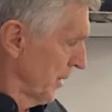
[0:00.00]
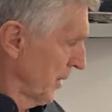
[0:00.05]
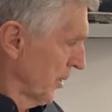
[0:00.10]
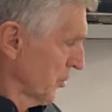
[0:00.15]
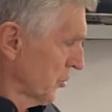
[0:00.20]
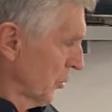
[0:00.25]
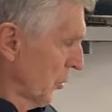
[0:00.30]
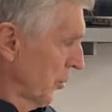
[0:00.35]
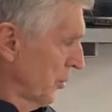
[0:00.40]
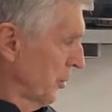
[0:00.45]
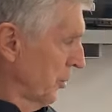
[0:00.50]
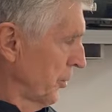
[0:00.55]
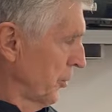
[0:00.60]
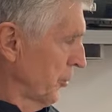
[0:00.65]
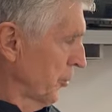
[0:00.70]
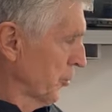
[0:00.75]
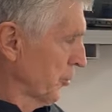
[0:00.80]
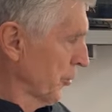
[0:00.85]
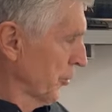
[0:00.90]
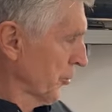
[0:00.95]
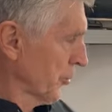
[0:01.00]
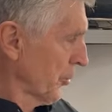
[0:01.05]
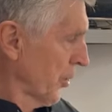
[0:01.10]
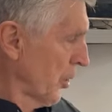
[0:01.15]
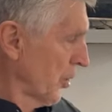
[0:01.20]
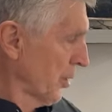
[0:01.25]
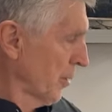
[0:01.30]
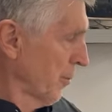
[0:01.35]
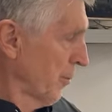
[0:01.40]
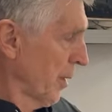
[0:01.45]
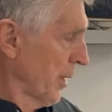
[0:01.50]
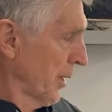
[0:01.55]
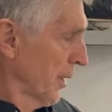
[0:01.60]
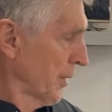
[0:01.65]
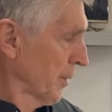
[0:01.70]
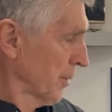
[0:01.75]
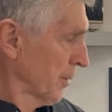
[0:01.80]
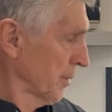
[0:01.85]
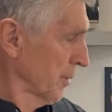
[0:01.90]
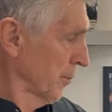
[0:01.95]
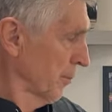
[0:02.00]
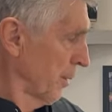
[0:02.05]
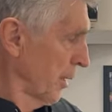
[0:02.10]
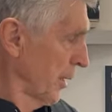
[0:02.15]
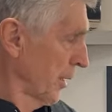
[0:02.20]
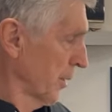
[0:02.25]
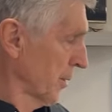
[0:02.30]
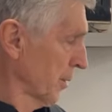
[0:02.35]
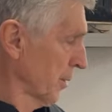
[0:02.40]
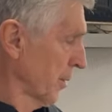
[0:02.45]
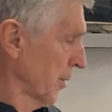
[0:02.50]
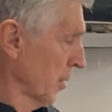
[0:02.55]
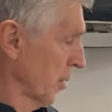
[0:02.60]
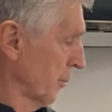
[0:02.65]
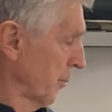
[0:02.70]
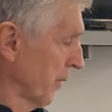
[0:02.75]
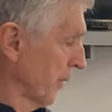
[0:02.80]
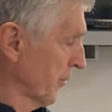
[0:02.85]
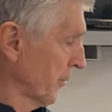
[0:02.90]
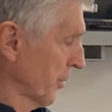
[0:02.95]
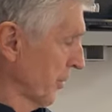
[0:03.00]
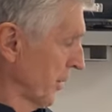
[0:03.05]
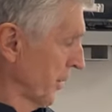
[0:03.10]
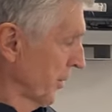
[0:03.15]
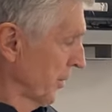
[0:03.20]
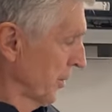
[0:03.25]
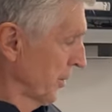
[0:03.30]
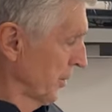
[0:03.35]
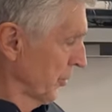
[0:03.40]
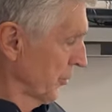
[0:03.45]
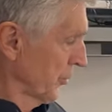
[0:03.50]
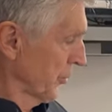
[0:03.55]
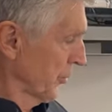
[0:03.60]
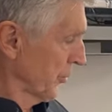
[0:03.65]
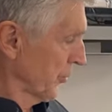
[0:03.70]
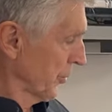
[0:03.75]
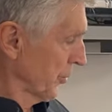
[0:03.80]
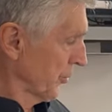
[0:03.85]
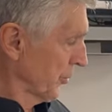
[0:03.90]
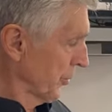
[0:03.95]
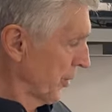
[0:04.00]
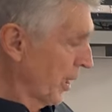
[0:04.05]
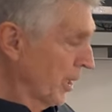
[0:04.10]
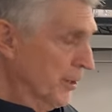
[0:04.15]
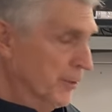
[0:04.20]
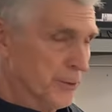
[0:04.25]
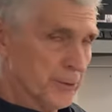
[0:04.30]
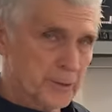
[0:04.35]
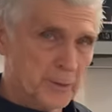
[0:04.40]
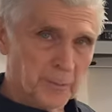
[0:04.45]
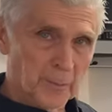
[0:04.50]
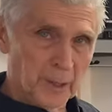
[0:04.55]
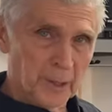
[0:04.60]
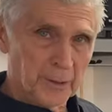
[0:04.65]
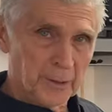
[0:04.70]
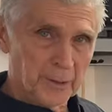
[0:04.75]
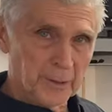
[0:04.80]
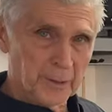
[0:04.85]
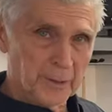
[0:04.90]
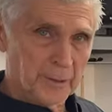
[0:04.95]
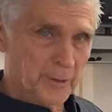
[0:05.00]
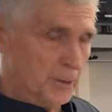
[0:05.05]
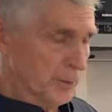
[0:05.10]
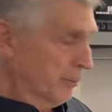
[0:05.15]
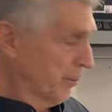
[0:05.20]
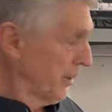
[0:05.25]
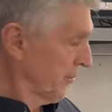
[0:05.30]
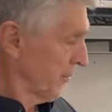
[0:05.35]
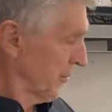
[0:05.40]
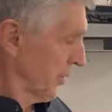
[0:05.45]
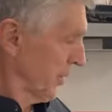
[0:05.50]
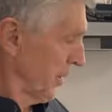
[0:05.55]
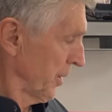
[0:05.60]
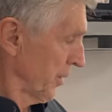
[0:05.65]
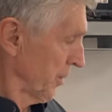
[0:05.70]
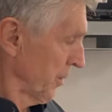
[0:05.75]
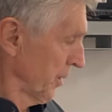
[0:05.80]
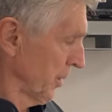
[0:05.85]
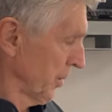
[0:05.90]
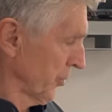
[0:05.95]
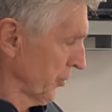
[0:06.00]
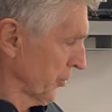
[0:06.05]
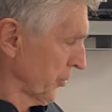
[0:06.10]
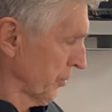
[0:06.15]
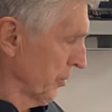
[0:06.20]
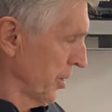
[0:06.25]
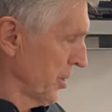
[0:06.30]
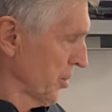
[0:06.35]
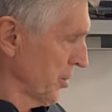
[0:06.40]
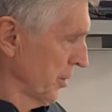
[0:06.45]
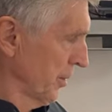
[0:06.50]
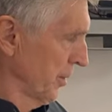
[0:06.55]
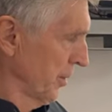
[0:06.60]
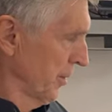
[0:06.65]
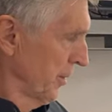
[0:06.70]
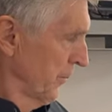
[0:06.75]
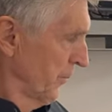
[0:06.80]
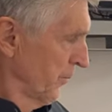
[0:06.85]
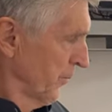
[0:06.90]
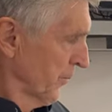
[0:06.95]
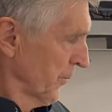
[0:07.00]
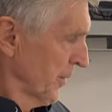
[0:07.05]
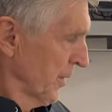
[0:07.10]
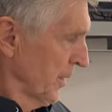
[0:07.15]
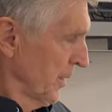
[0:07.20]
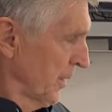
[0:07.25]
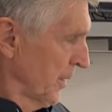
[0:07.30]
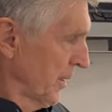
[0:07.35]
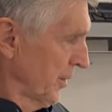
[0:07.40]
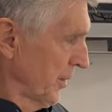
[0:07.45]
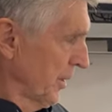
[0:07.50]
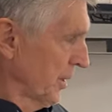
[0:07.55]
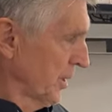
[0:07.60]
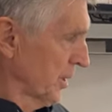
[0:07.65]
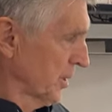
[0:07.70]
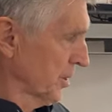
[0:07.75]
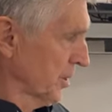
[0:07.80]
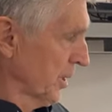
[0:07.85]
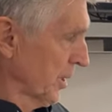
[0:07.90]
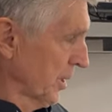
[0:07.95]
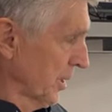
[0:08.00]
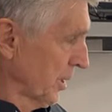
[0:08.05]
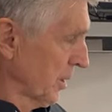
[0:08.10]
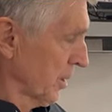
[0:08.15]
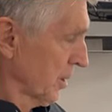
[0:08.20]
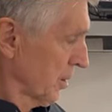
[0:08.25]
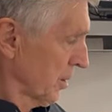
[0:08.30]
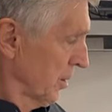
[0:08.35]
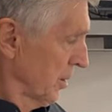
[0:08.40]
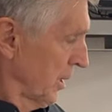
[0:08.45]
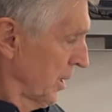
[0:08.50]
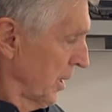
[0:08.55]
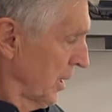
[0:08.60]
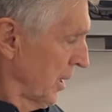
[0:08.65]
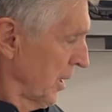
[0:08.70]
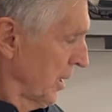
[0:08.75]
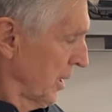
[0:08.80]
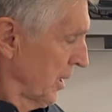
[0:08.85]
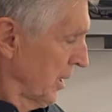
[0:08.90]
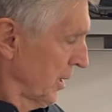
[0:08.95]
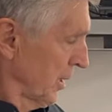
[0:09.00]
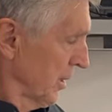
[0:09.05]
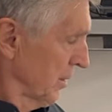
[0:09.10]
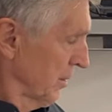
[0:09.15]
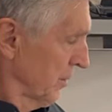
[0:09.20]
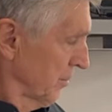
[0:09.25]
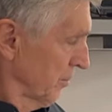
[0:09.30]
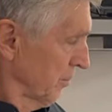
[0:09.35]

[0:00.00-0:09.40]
and so you use what's called a miter, miter or bevel gear. And this is a standard miter or bevel gear illustration. I think this is a little uh,